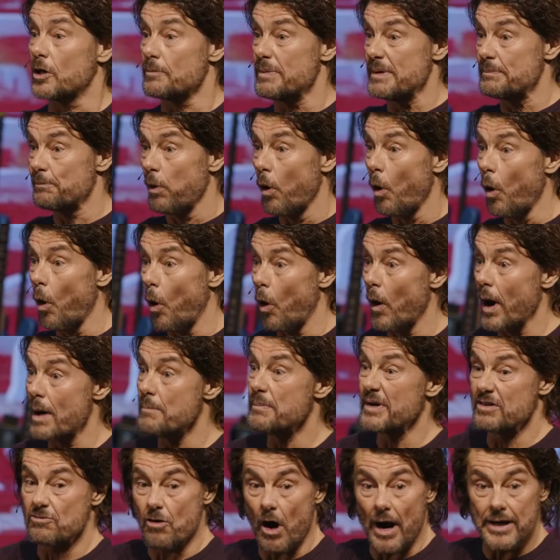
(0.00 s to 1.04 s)
You can be poor
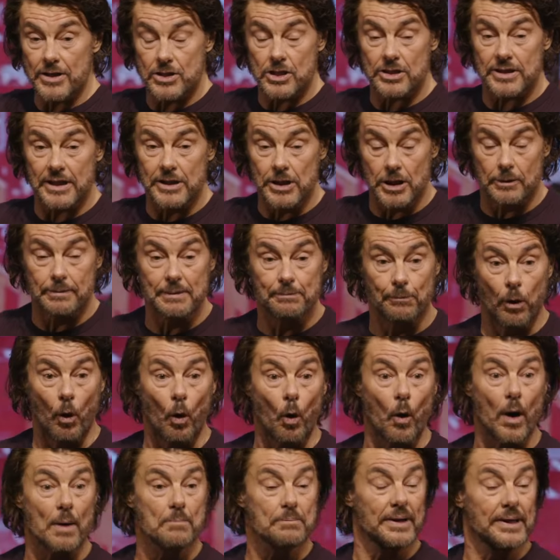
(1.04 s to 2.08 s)
and be righteous, and you can be
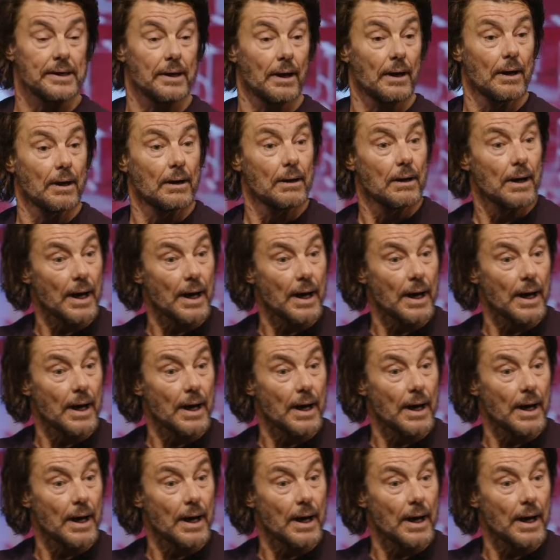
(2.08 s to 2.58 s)
poor and be